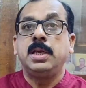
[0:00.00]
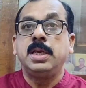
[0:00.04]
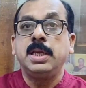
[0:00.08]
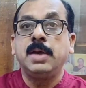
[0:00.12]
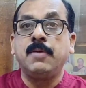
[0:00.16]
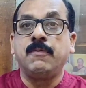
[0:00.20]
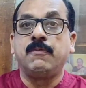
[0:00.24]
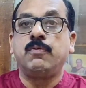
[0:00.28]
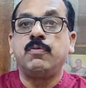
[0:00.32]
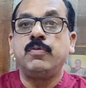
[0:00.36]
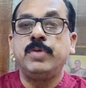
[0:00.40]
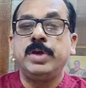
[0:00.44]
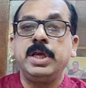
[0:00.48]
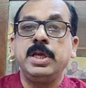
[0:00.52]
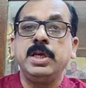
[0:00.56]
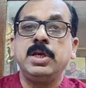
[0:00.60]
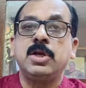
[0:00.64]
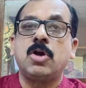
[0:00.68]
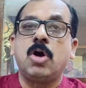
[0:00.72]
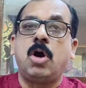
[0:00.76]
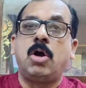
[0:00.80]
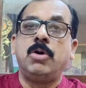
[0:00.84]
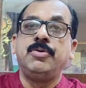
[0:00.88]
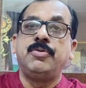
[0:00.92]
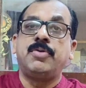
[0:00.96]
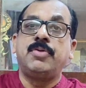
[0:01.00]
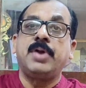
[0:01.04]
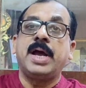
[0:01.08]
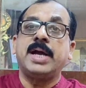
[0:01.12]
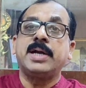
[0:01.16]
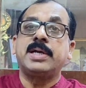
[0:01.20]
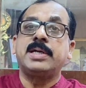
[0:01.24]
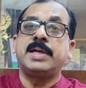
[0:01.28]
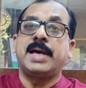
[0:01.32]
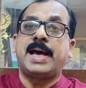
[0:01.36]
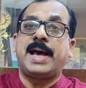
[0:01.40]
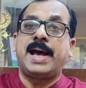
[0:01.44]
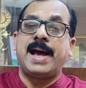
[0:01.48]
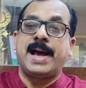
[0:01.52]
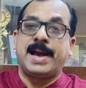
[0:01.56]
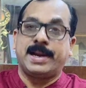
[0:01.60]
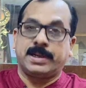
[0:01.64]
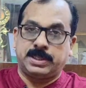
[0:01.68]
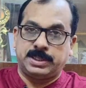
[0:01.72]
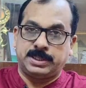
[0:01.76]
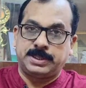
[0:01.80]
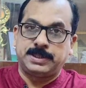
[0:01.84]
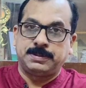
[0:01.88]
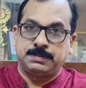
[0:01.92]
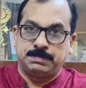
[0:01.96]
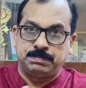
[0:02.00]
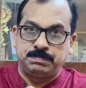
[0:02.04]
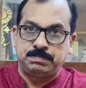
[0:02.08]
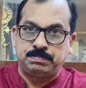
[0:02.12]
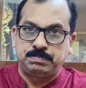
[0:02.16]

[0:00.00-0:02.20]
Now, in Contract Act,